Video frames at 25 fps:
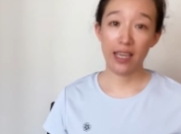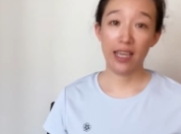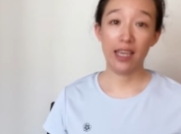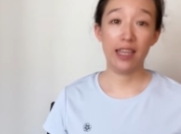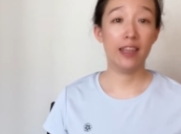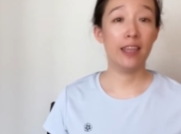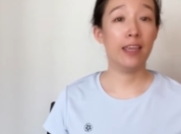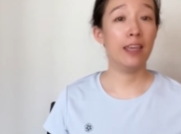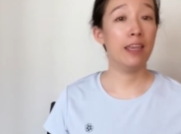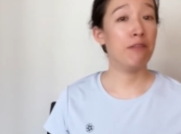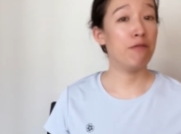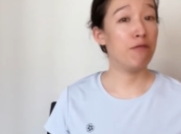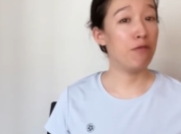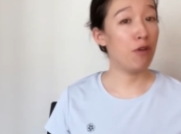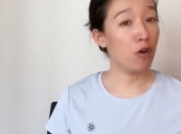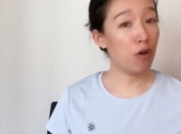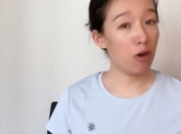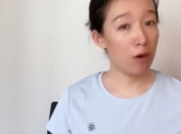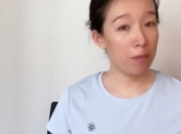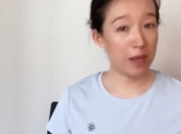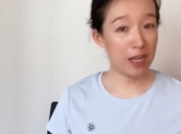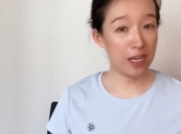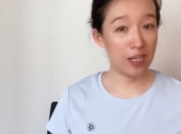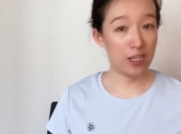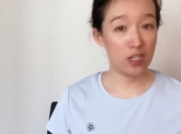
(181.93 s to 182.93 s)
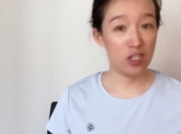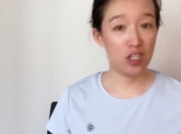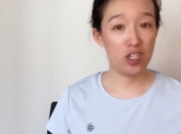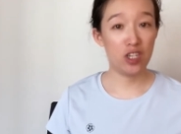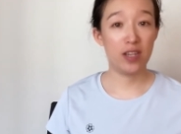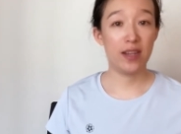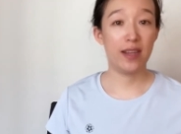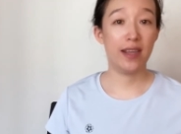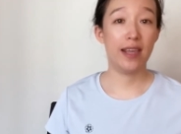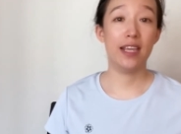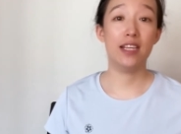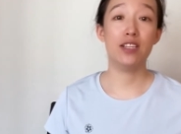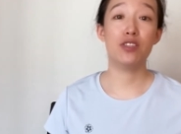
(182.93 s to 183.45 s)
in the
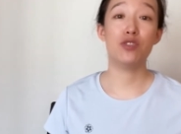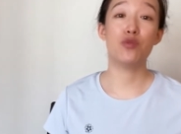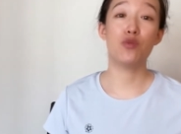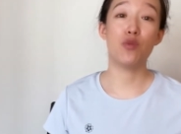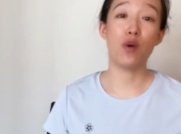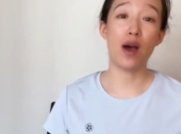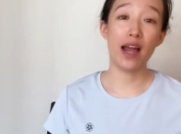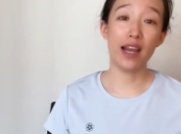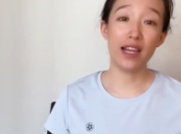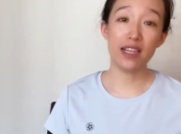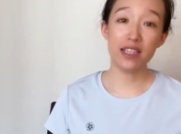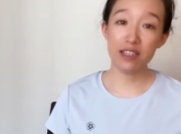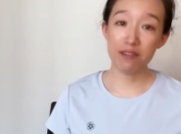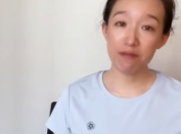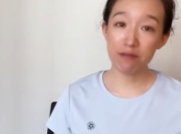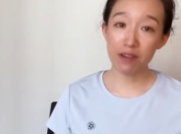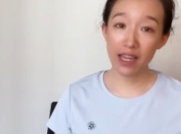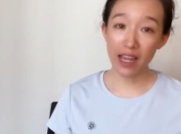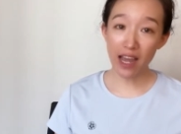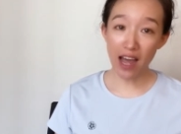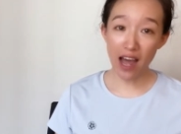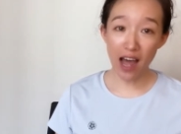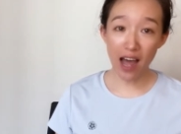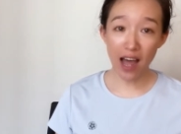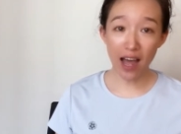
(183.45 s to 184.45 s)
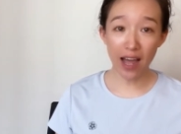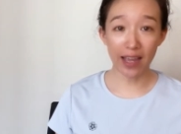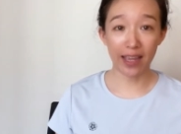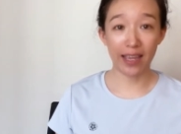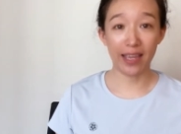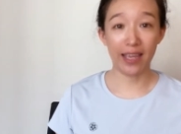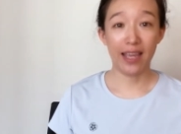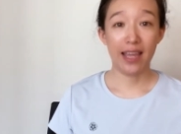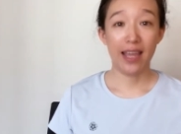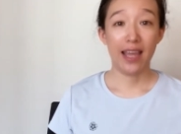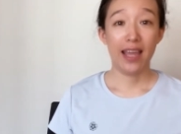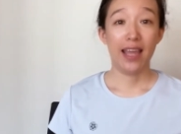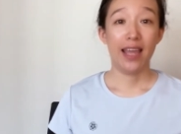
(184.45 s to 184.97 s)
environment is relatively
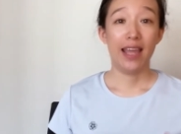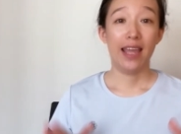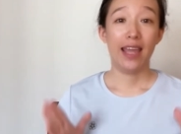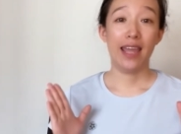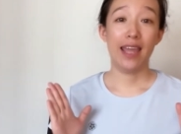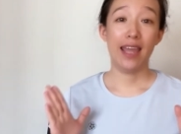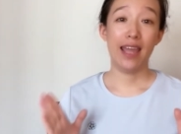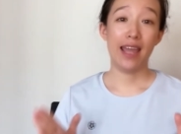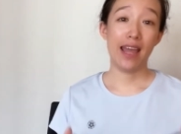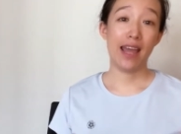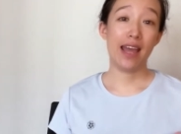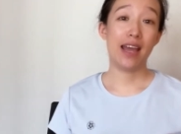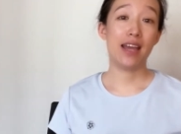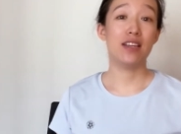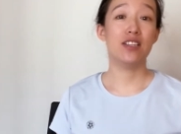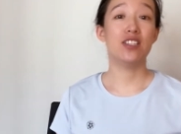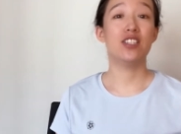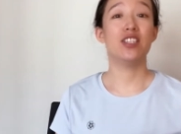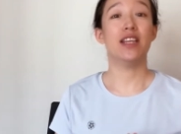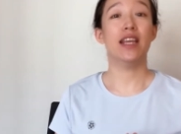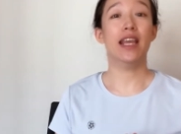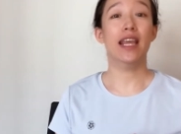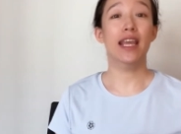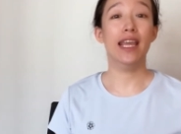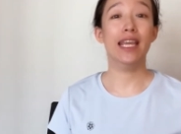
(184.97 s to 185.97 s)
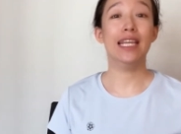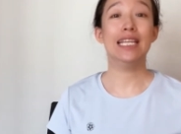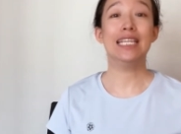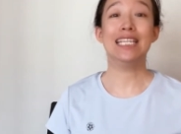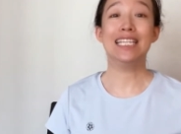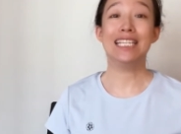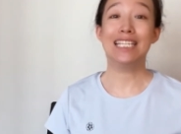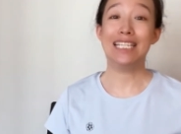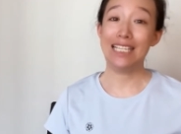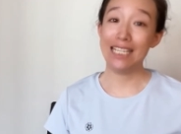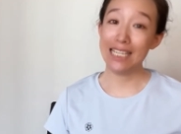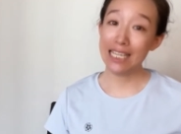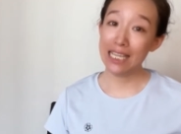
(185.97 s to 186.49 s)
high. Add
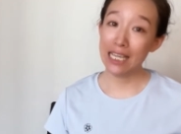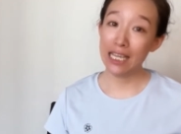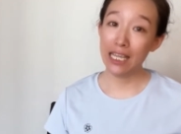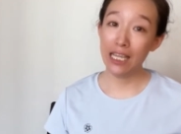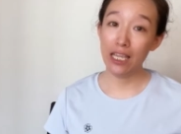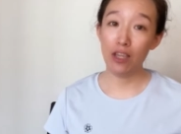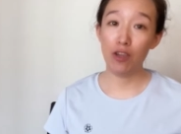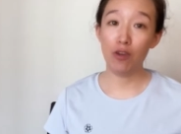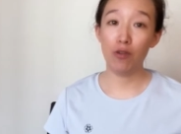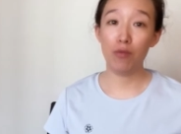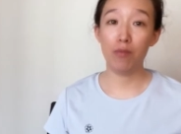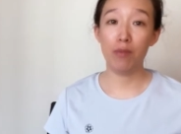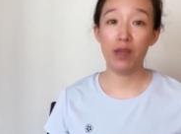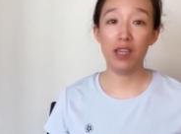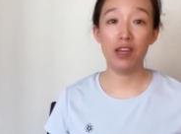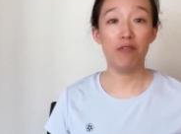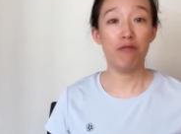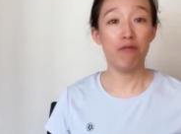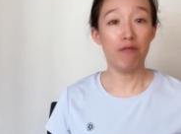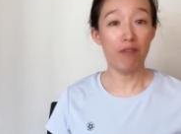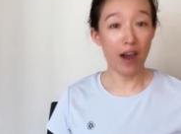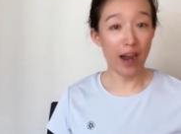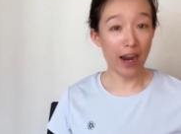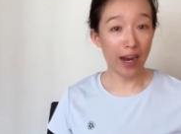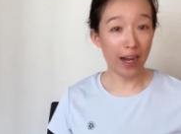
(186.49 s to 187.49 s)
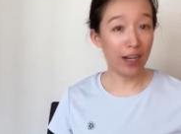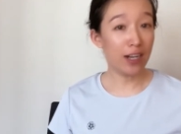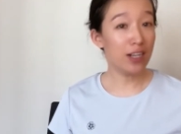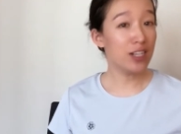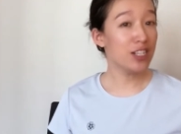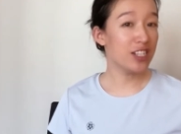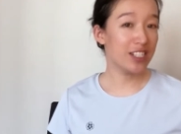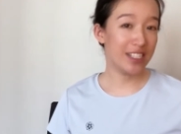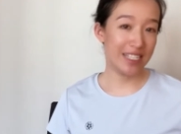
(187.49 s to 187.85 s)
a dehumidifier to